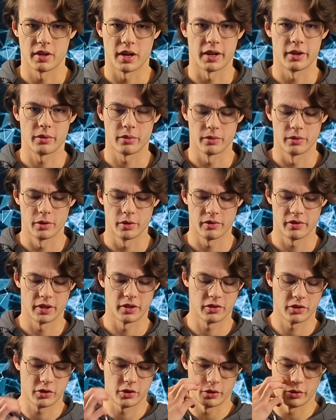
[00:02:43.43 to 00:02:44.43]
I don't know if
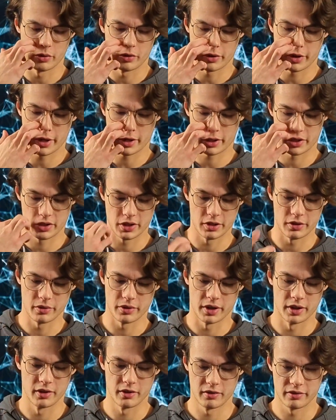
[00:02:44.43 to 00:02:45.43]
that's true or not because I
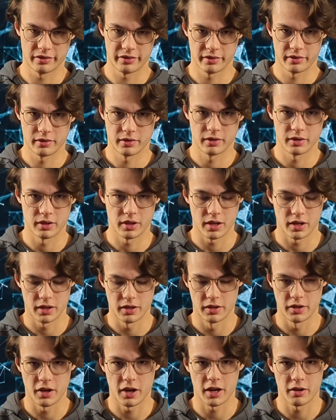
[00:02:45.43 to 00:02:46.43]
don't have a
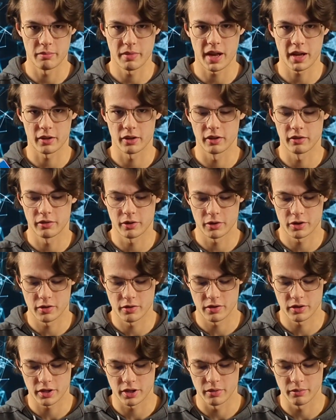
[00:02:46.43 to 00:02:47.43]
non-maglev version
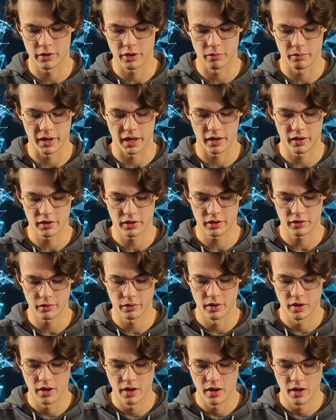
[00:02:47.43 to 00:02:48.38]
of this cube to compare it to.